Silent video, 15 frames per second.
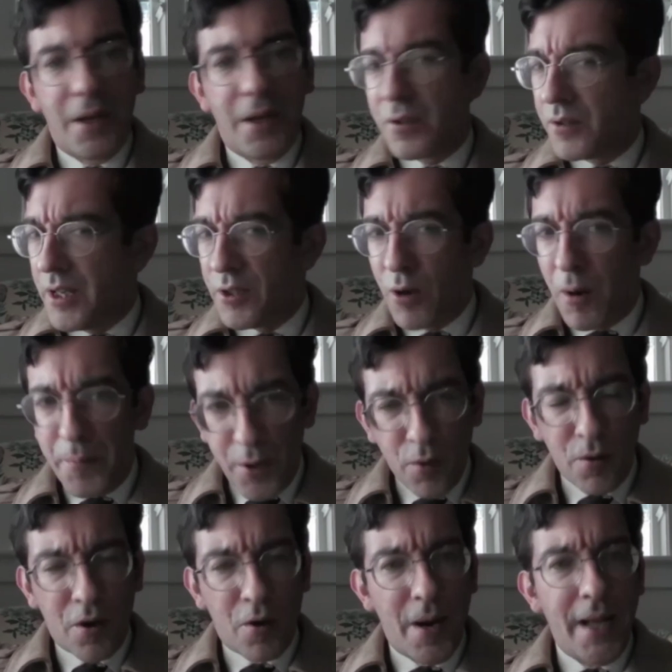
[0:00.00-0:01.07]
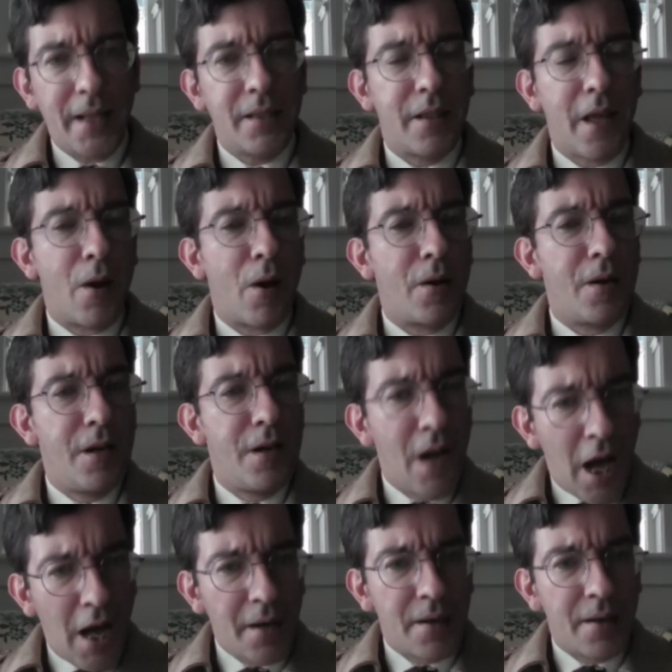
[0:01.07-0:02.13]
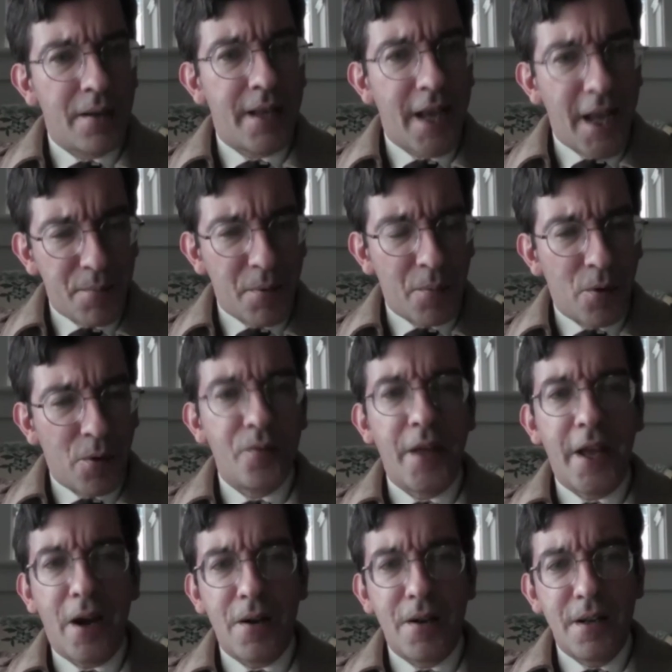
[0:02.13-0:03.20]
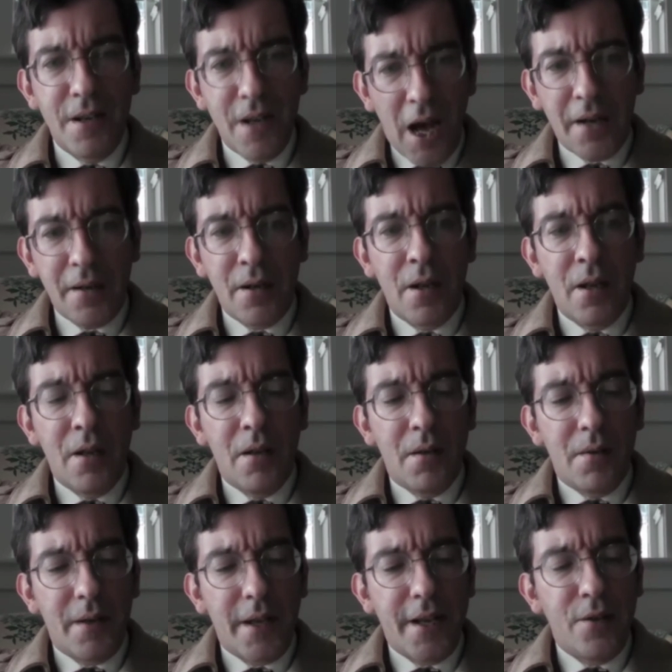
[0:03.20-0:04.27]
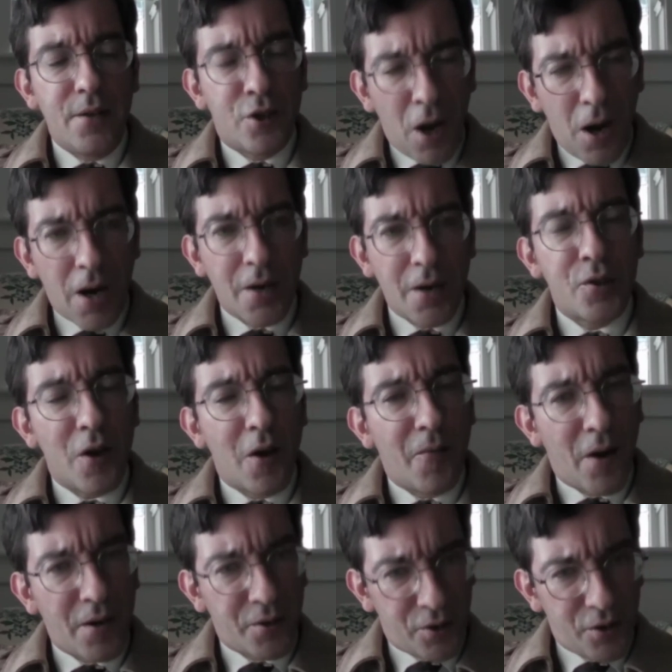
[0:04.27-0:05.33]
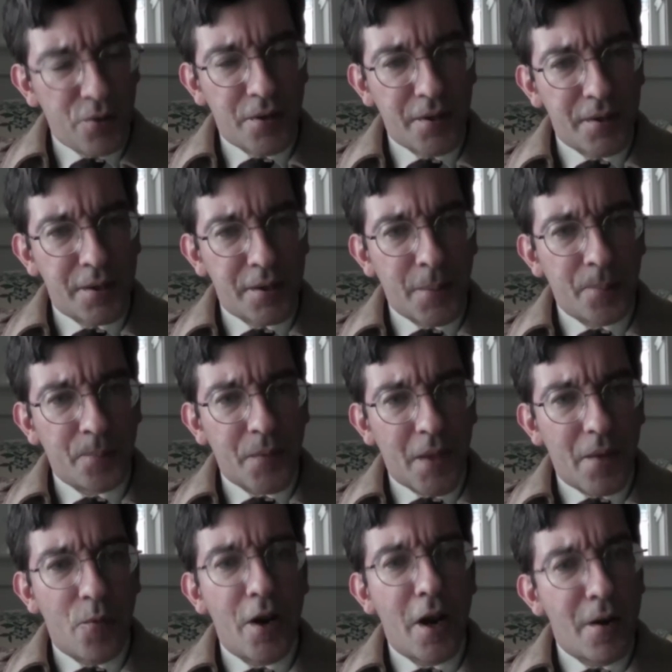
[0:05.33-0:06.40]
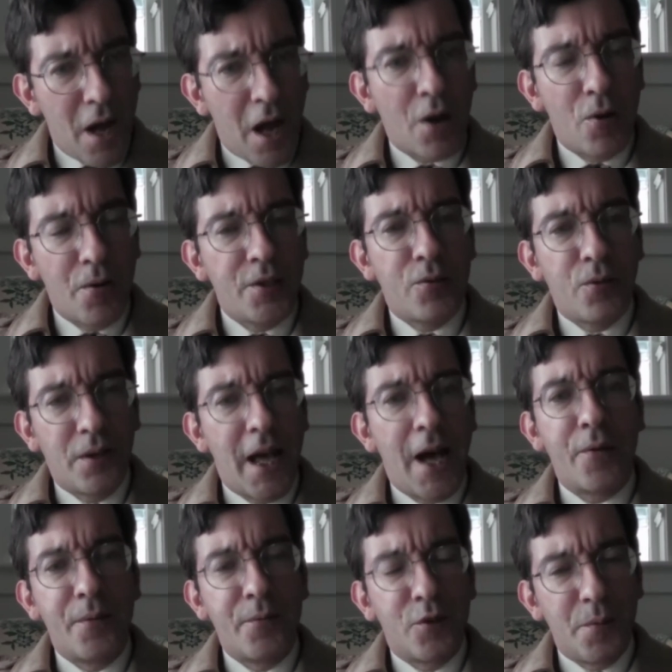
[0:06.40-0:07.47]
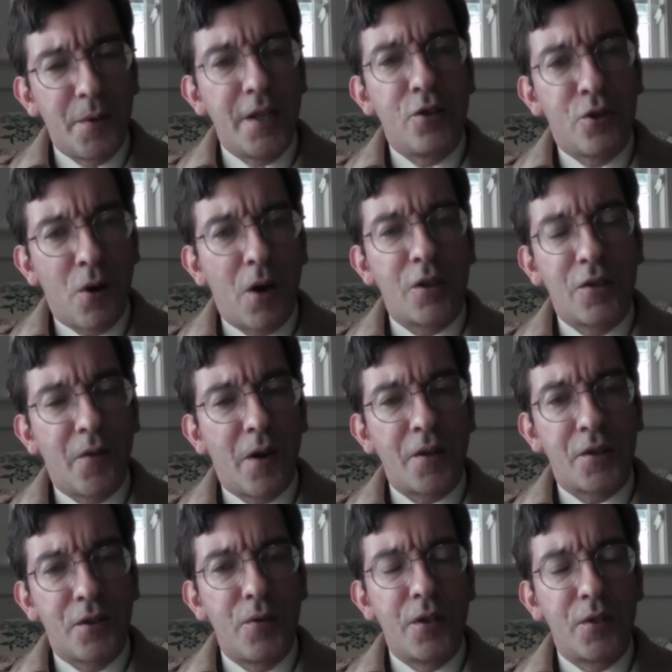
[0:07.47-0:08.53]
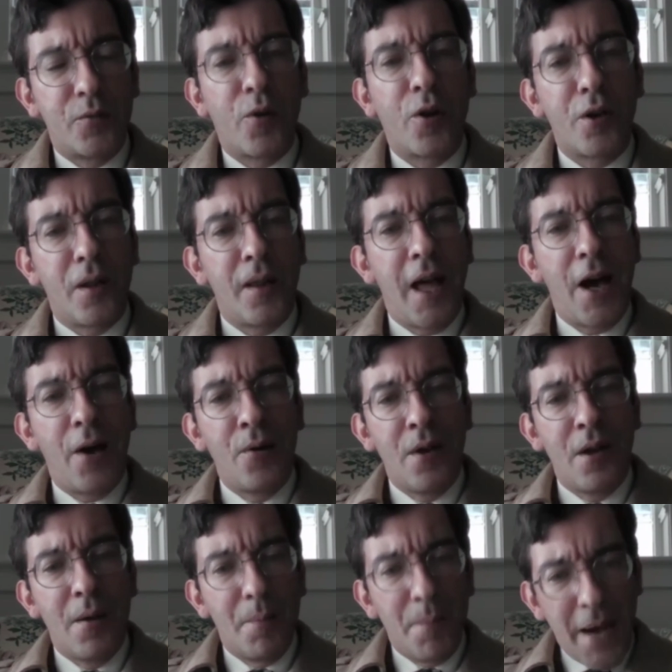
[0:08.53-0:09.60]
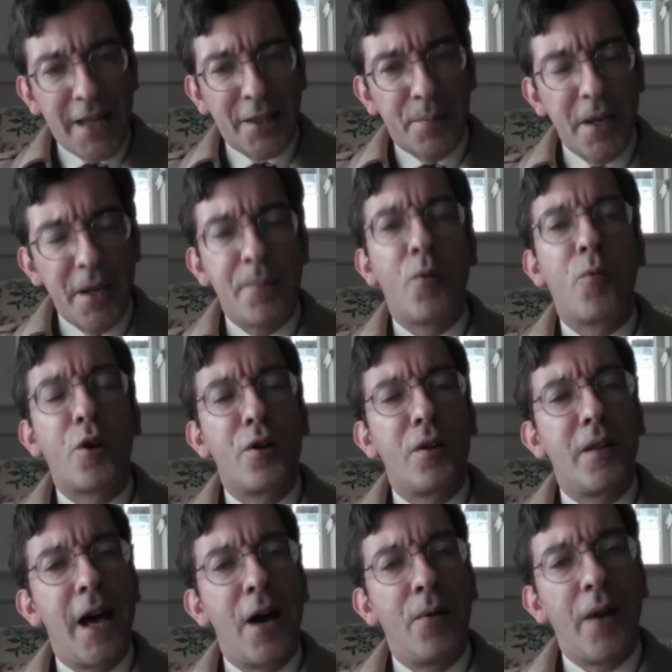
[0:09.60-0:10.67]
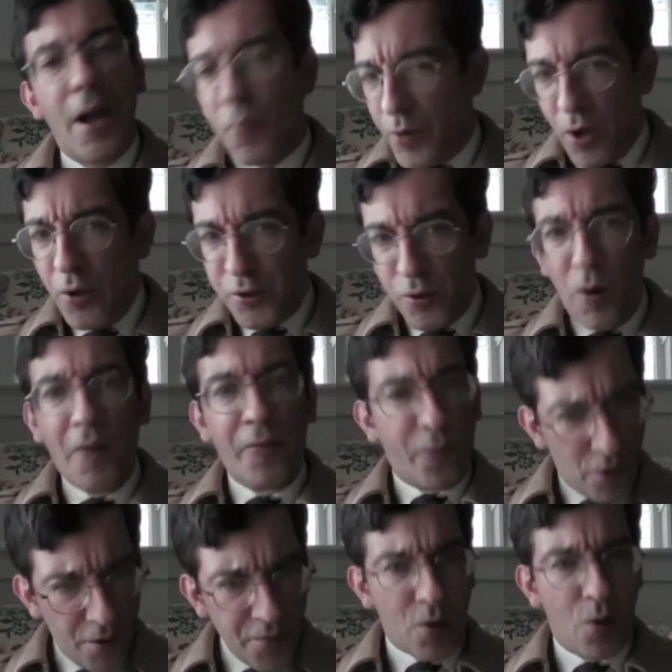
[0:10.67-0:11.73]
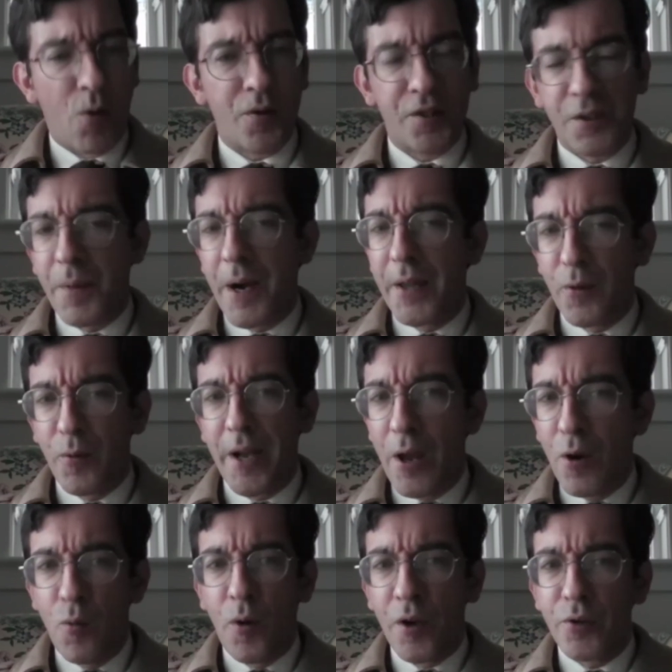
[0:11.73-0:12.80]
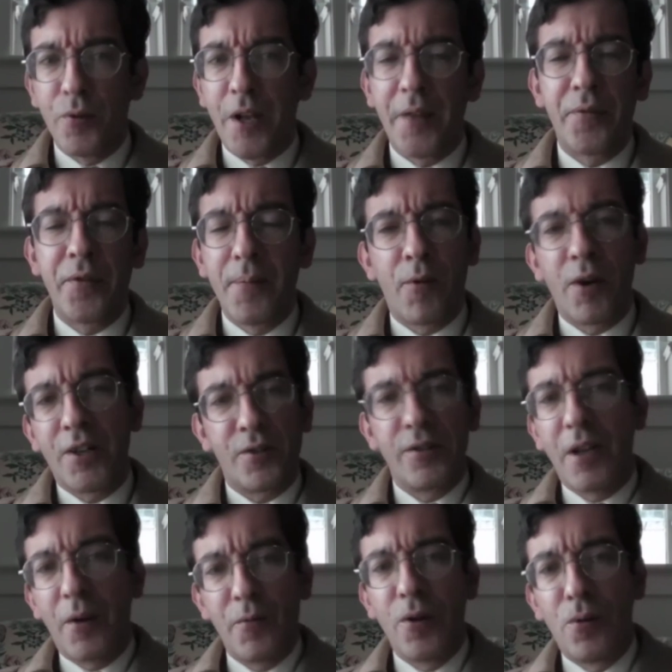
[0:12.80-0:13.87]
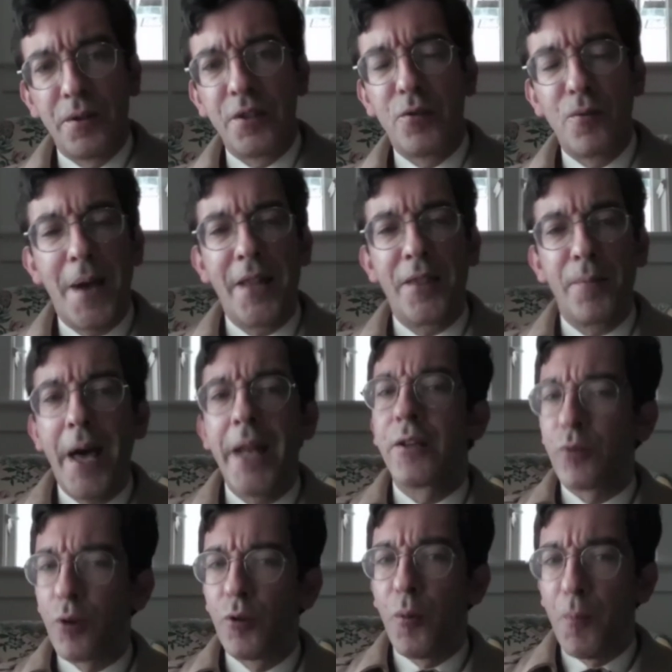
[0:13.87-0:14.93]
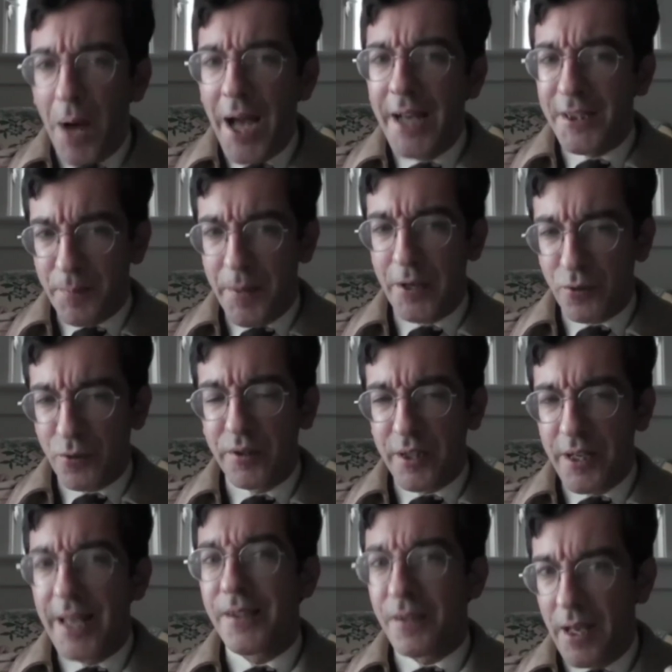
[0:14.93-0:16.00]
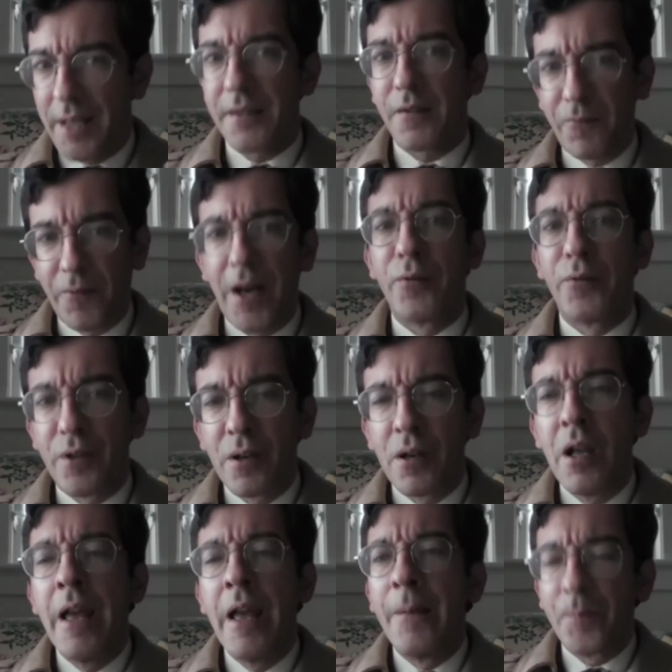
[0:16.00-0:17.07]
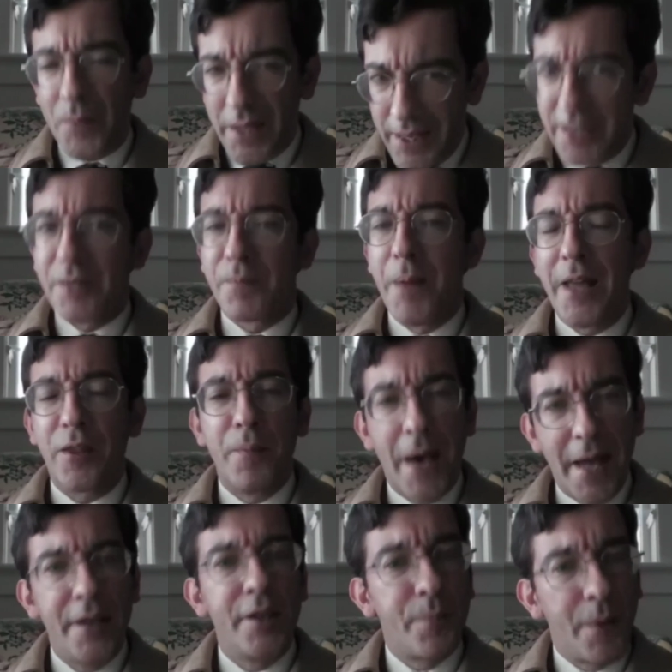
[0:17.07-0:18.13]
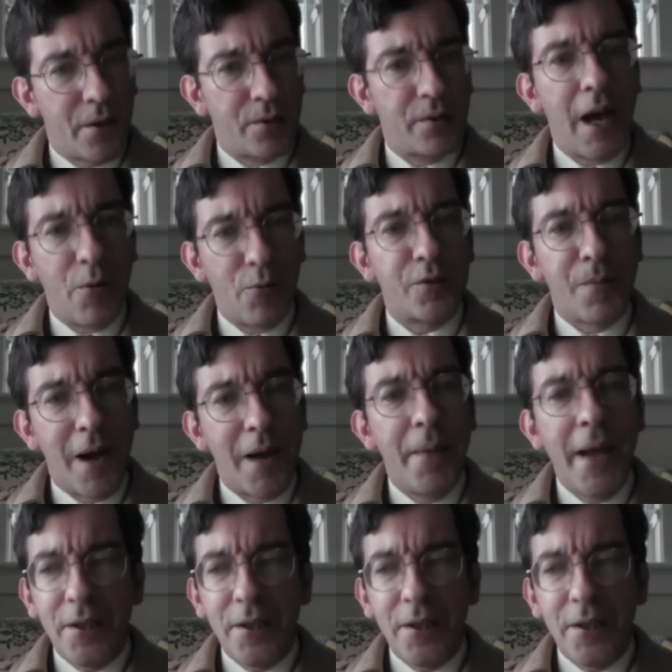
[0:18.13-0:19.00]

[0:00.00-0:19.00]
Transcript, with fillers: because these are bureaucrats that are not capable. They are not in charge of our students we are not going to allow them to be in charge of our students. We're going to allow math people, we're going to allow, and we also offer other courses, by the way. I don't want you to get the impression that we only do mathematics, although my specialty as, as the founder is mathematics because that was my